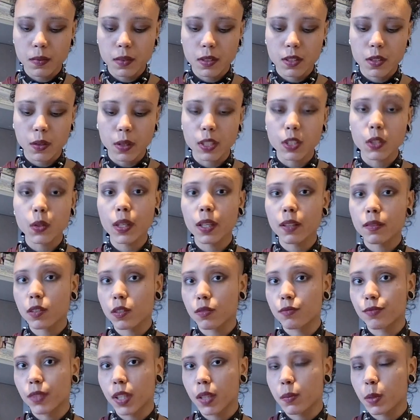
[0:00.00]
So I do have
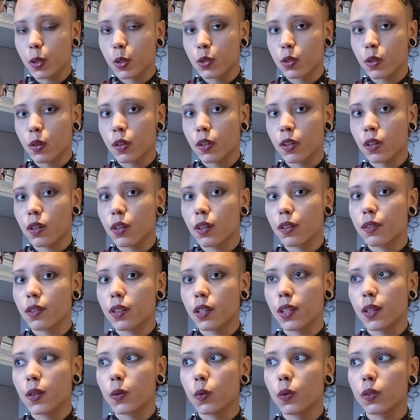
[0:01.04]
some rainbow sock yarn
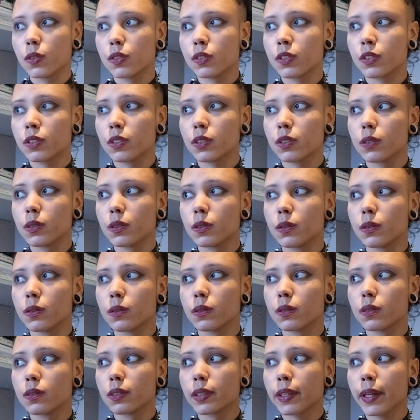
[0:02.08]
that I want
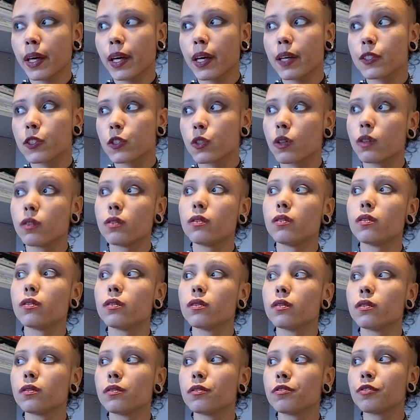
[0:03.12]
to cast
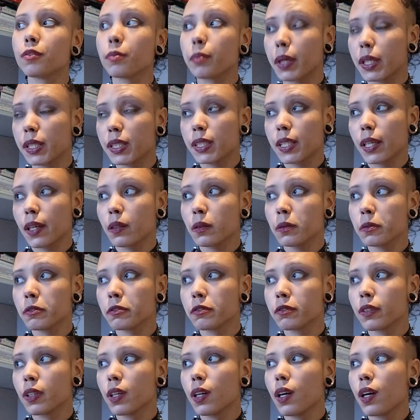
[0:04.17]
on for
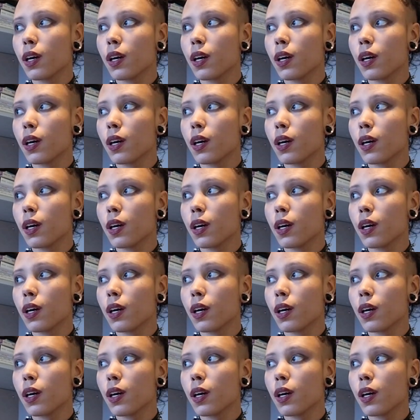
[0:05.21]
myself.